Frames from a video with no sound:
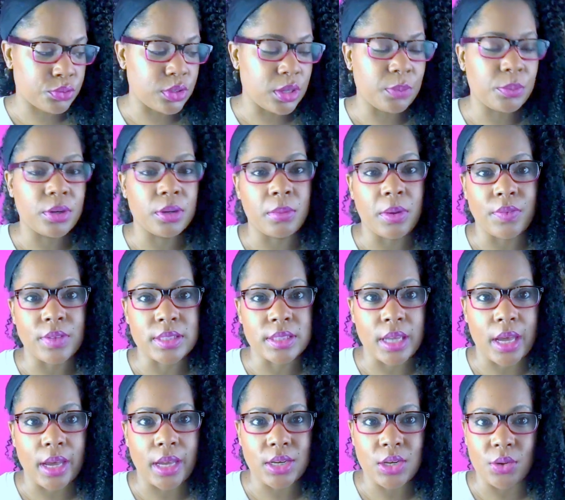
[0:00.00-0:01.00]
and put them on the
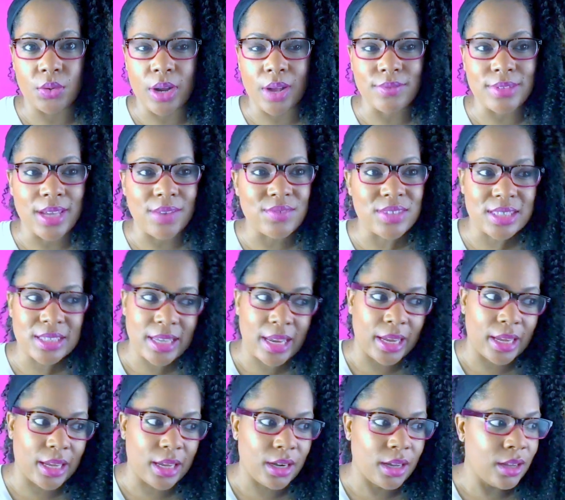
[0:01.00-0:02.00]
side. You don't have to have a
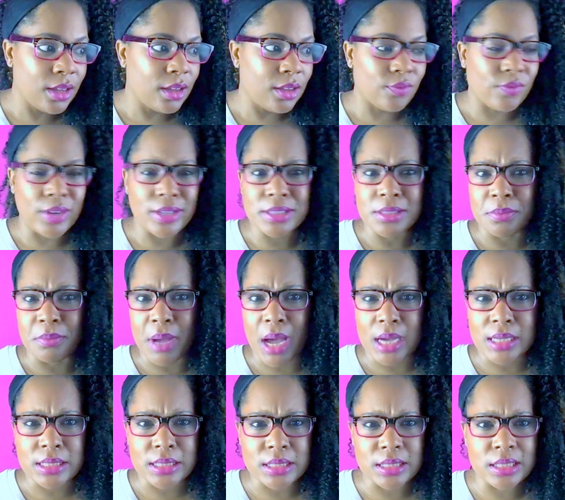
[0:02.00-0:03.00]
stand. Find some
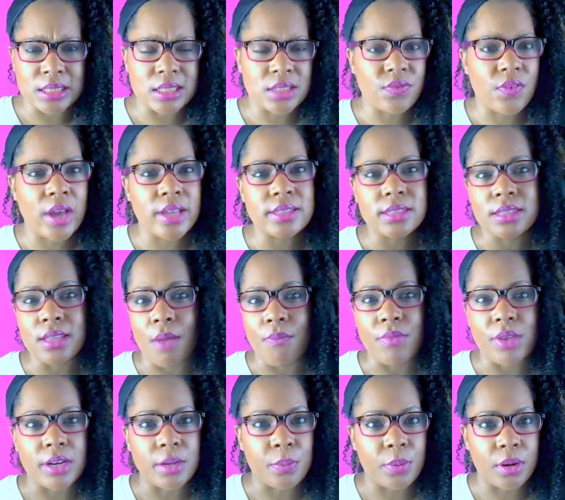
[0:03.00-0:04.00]
boxes, find
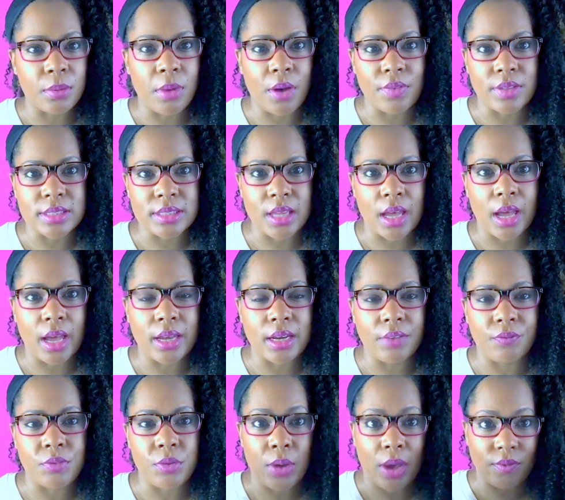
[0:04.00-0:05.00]
something to put them on the
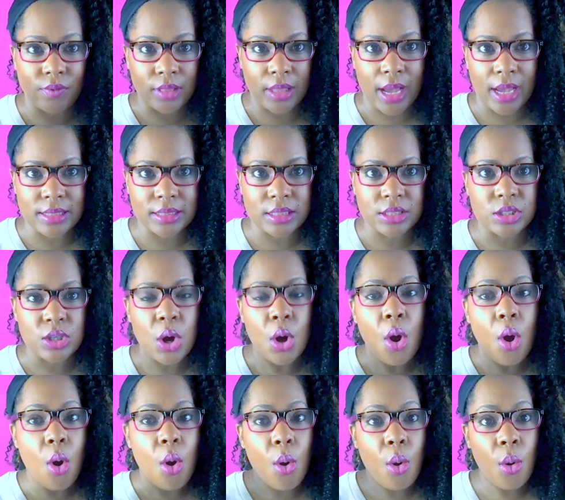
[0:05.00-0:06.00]
side if you have glasses,
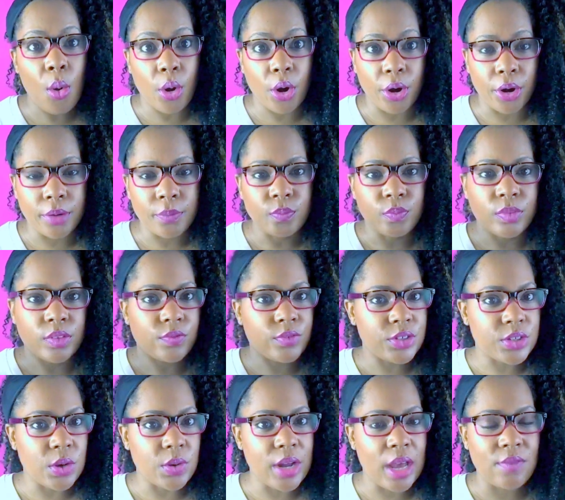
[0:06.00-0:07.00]
or if
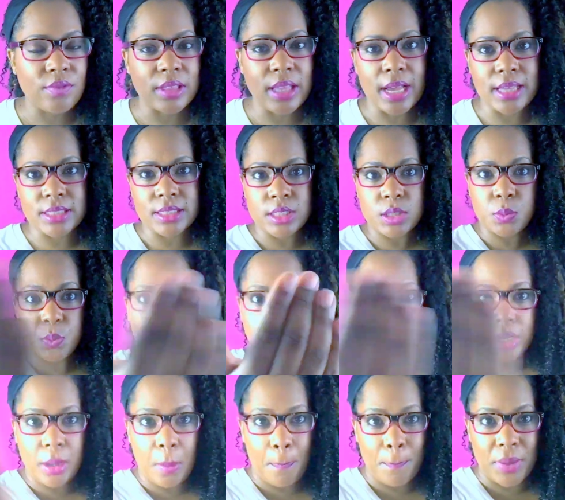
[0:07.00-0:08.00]
you don't have glasses,
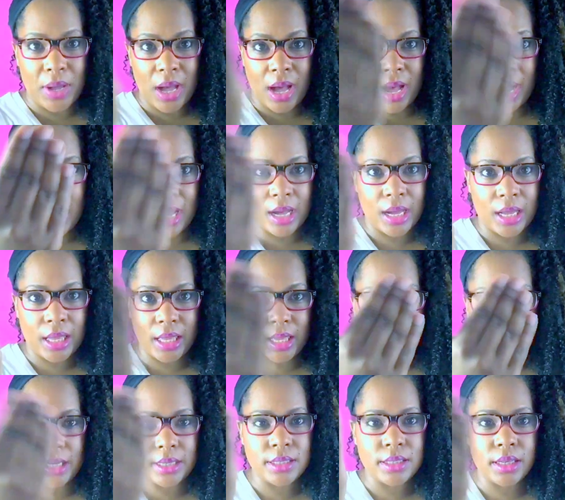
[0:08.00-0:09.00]
put it
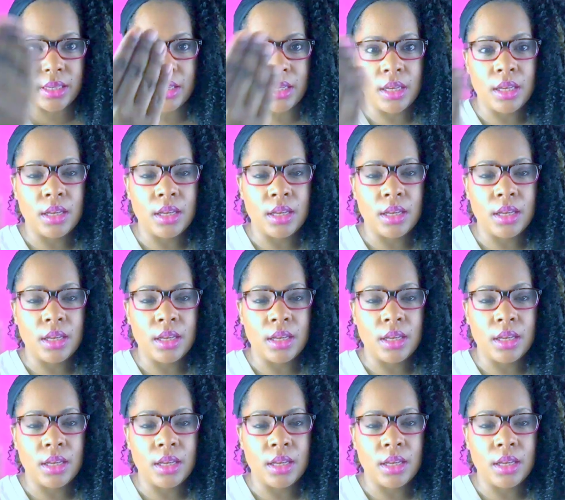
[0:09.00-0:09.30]
behind